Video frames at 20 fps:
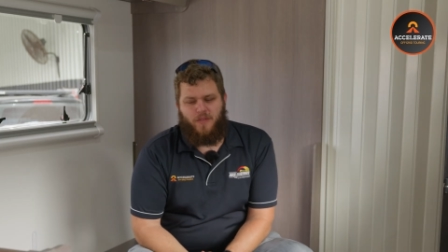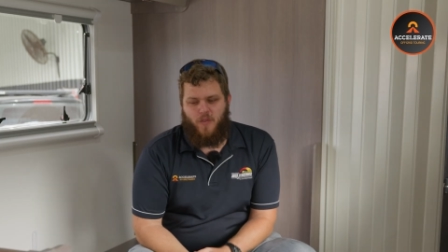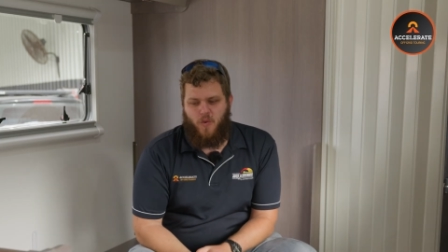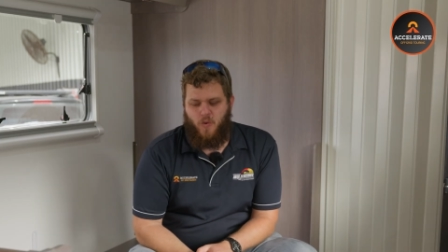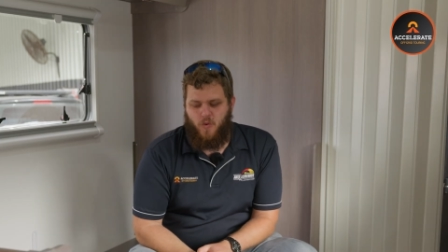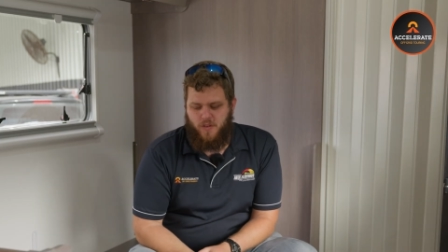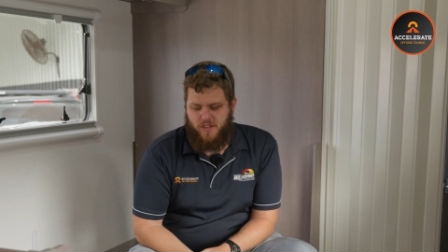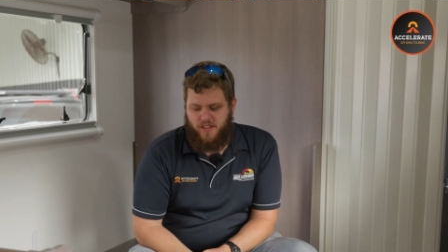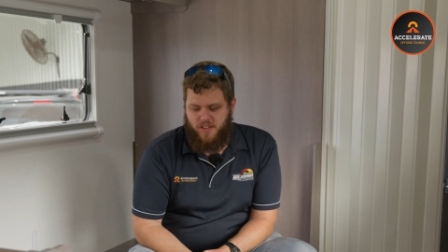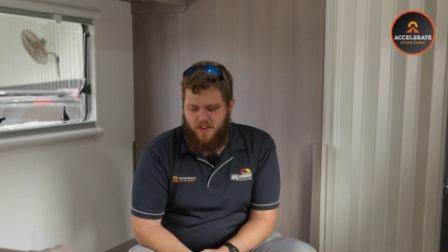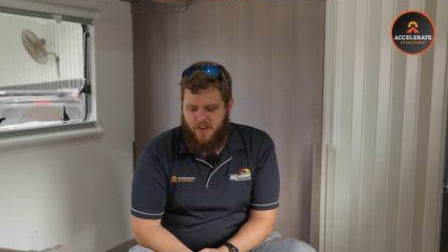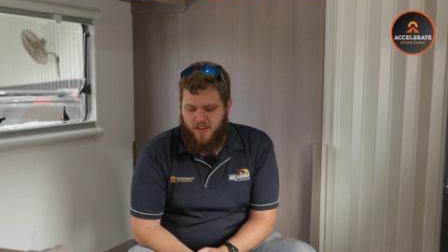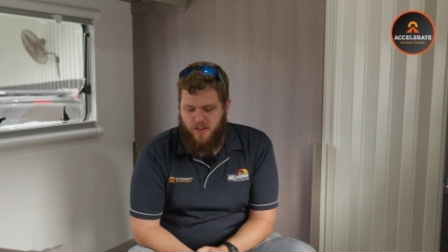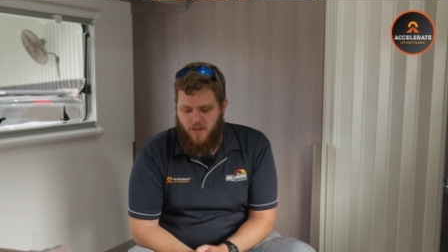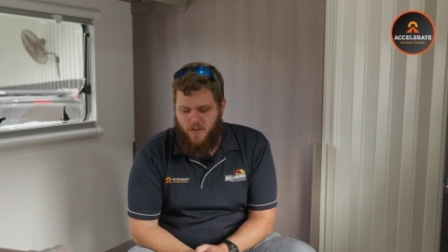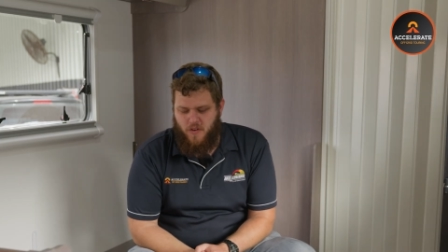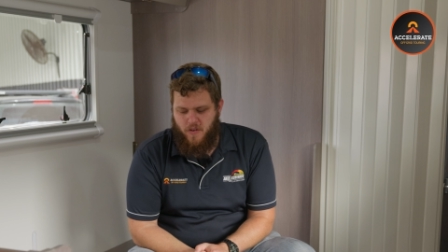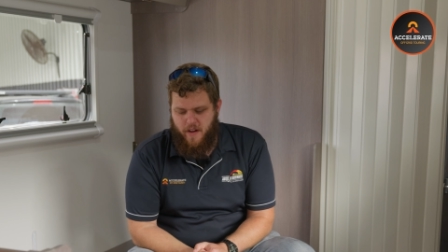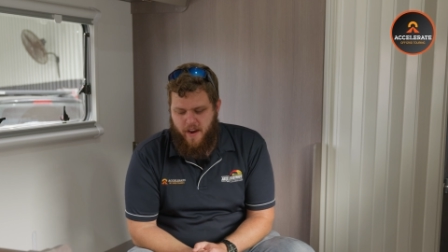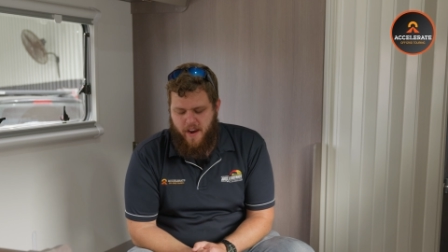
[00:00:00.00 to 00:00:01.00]
we've also
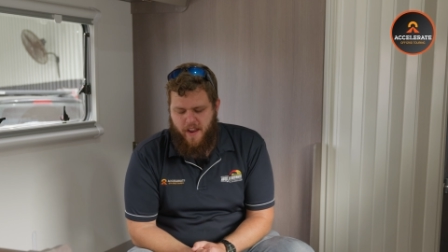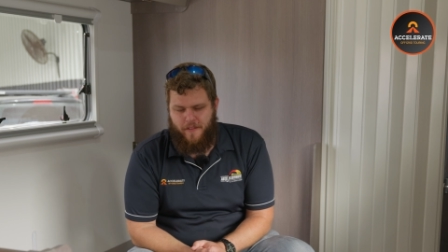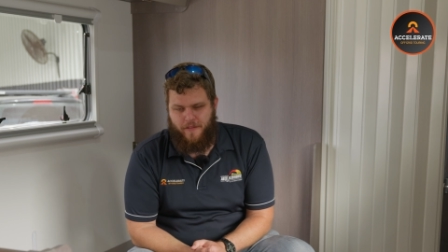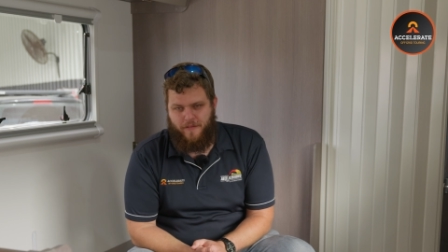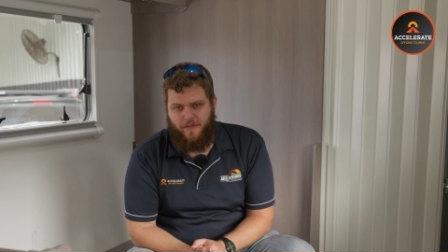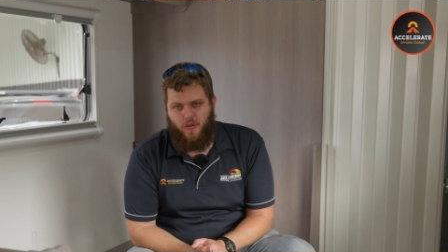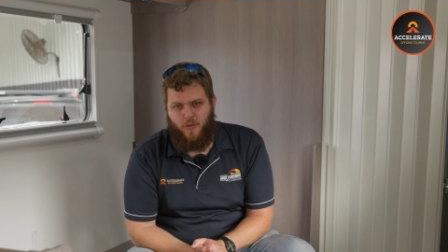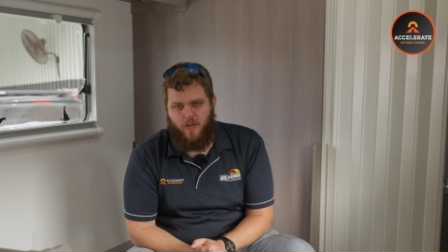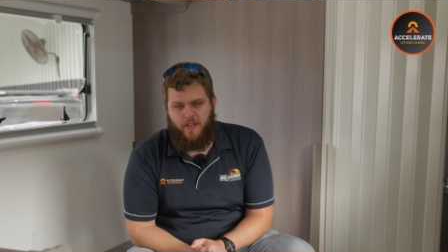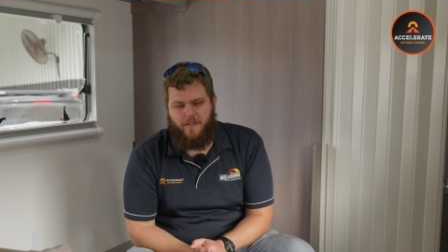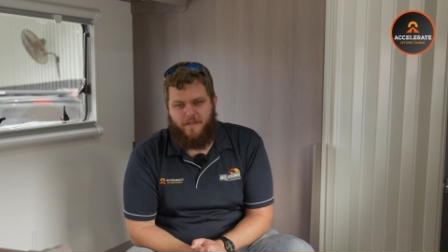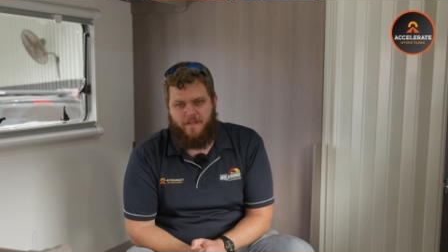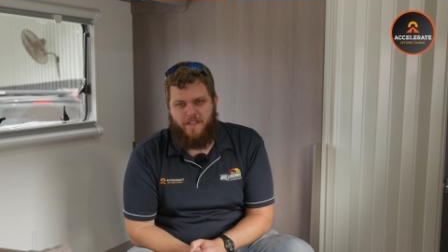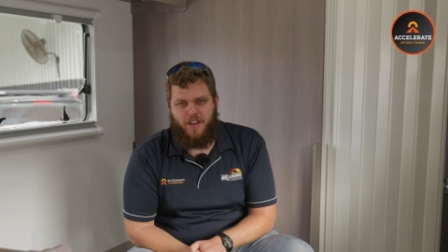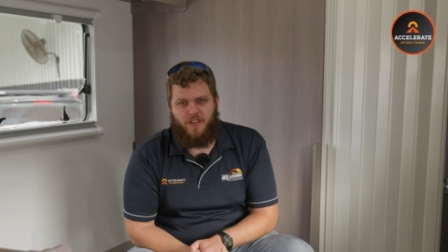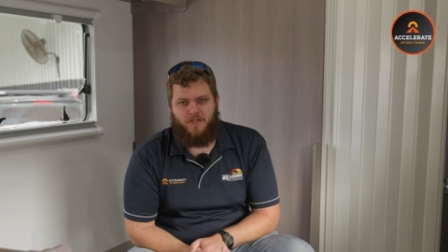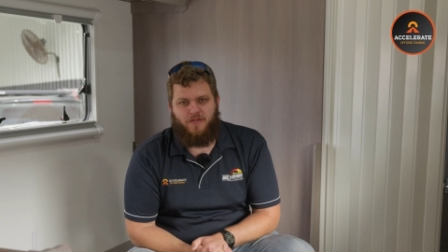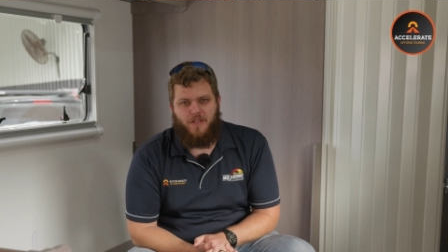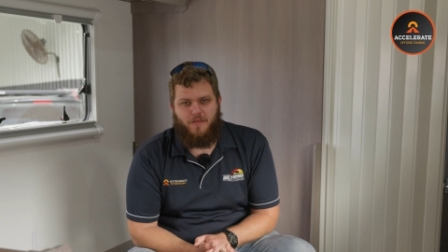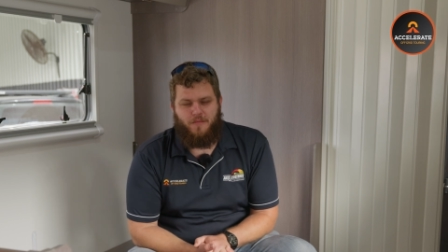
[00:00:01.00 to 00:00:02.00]
gone for the
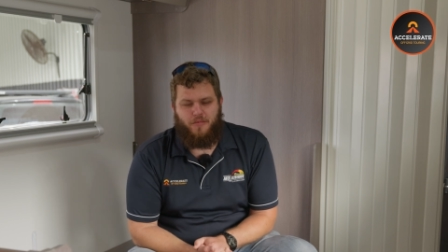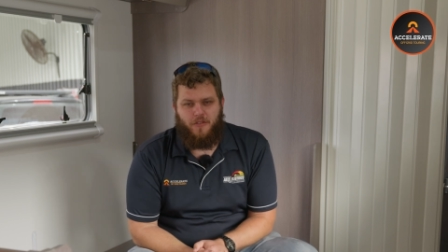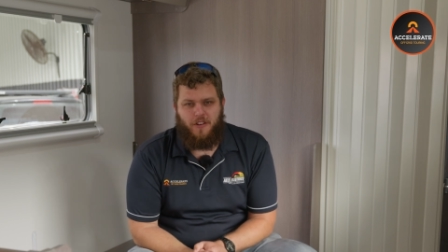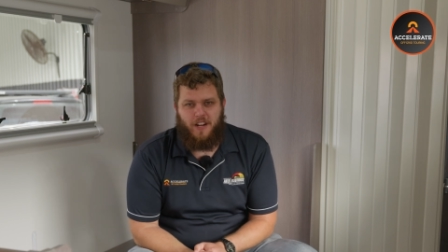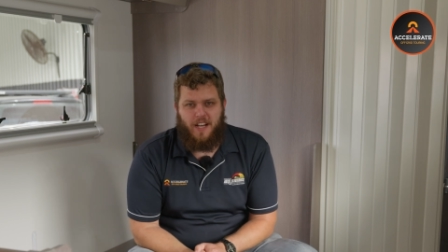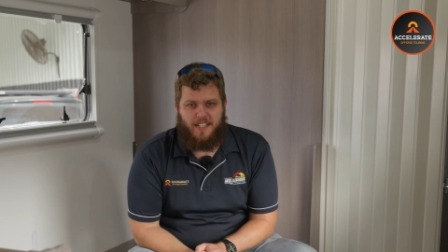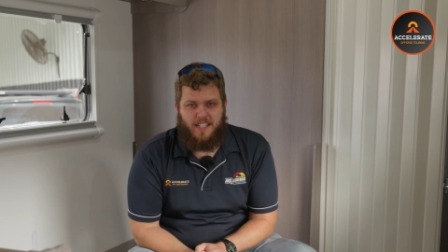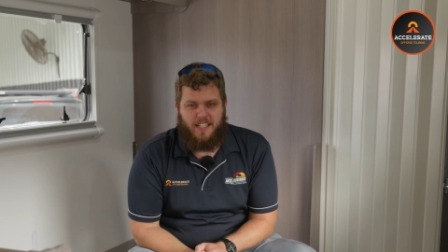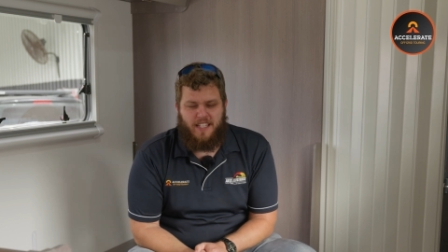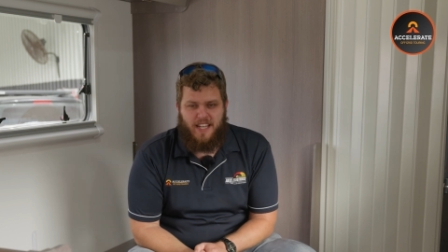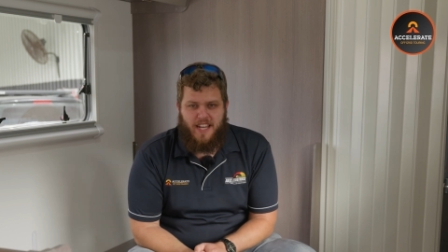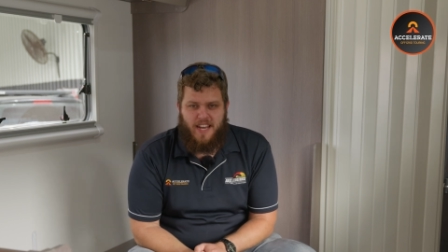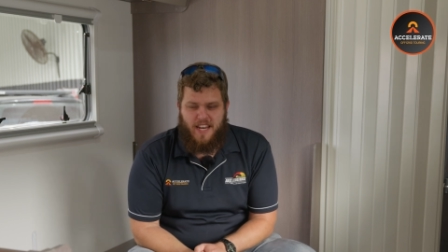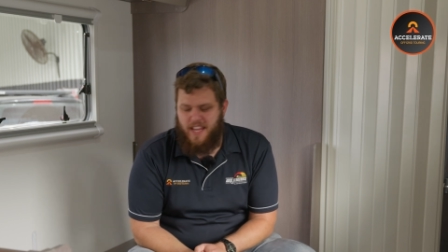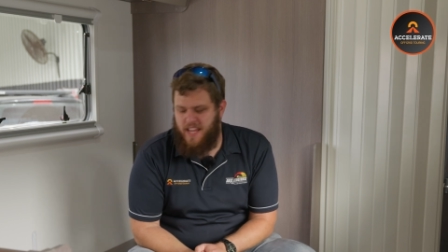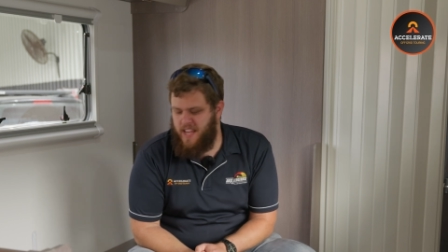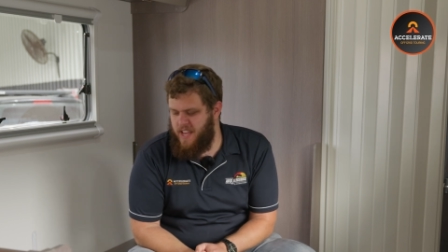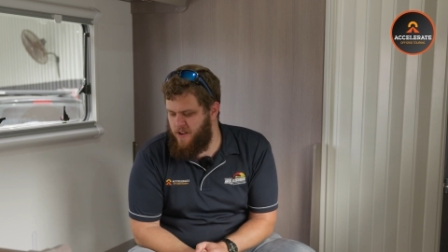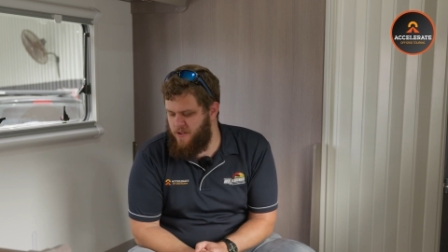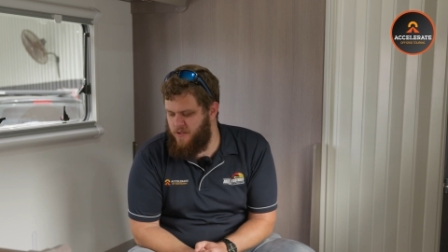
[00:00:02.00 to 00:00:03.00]
Victron product
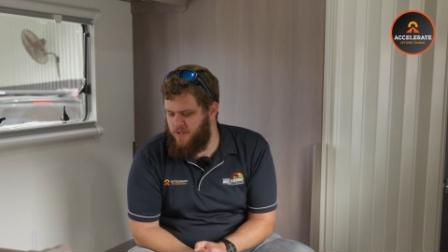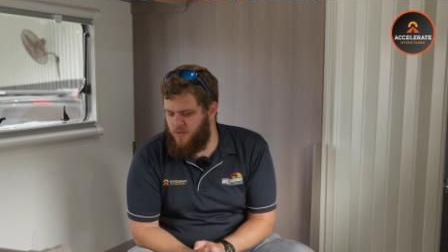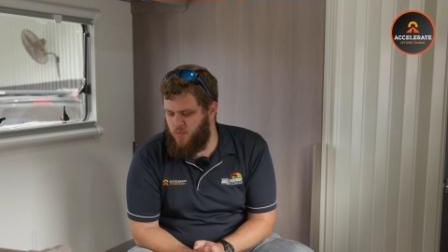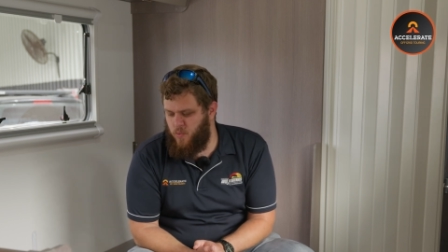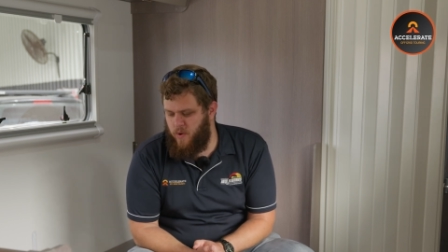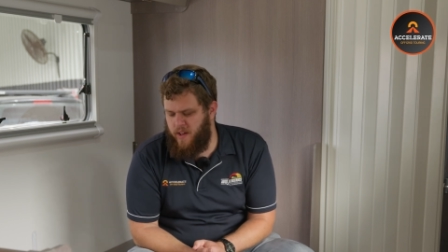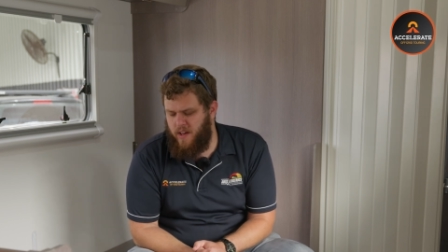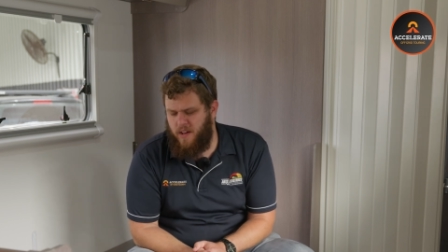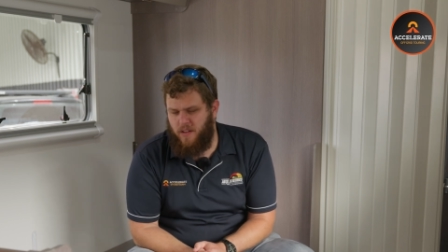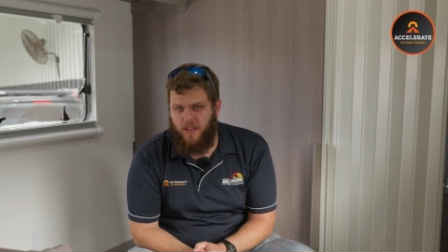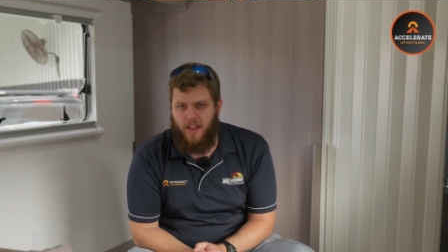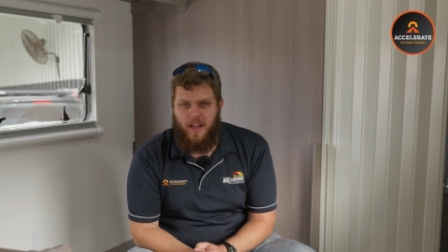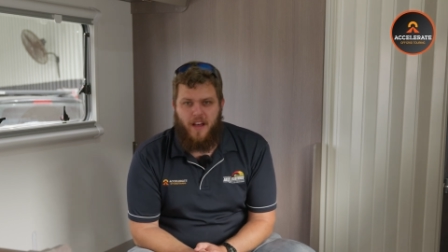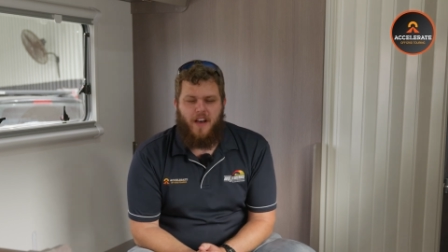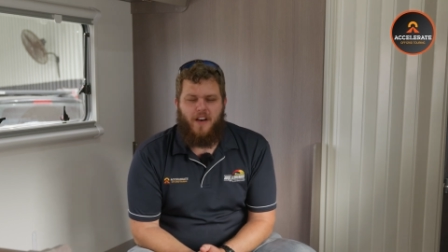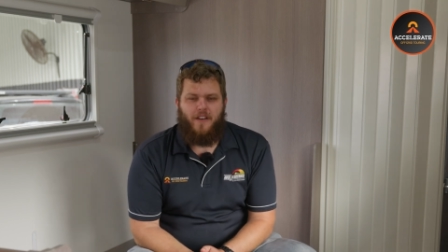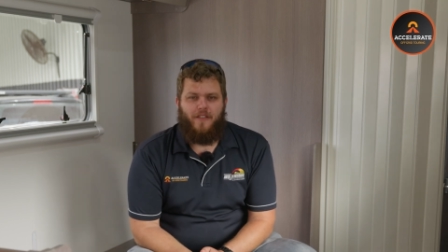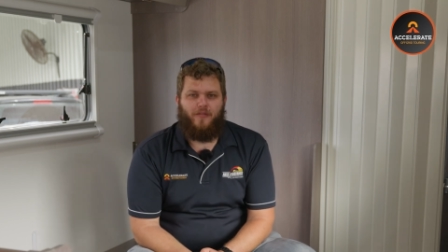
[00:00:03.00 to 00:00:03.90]
again here as well